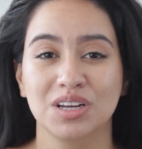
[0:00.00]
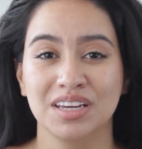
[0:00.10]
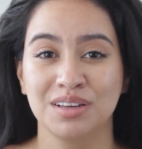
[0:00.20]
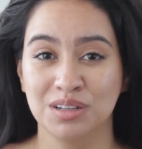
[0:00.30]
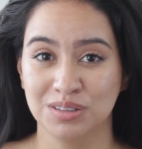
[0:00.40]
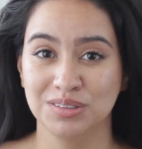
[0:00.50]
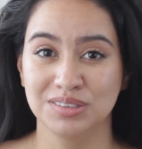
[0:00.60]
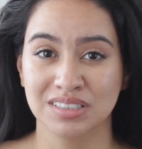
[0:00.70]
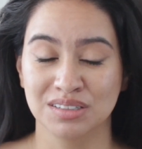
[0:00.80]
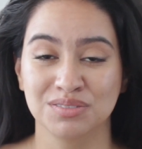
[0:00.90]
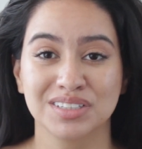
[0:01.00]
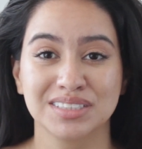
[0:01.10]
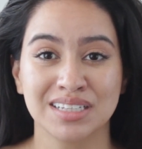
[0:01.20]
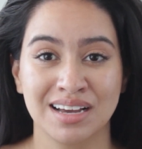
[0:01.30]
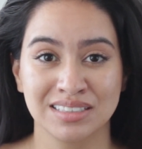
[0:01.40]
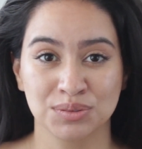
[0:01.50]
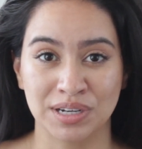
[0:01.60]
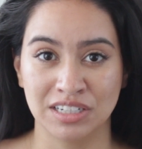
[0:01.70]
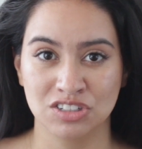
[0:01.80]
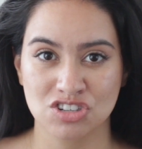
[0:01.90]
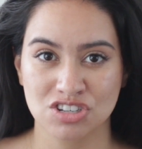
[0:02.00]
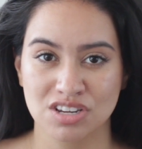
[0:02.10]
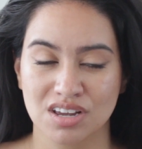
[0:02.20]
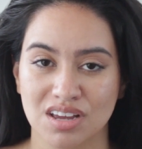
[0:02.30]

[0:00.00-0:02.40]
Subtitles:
inclusive size range.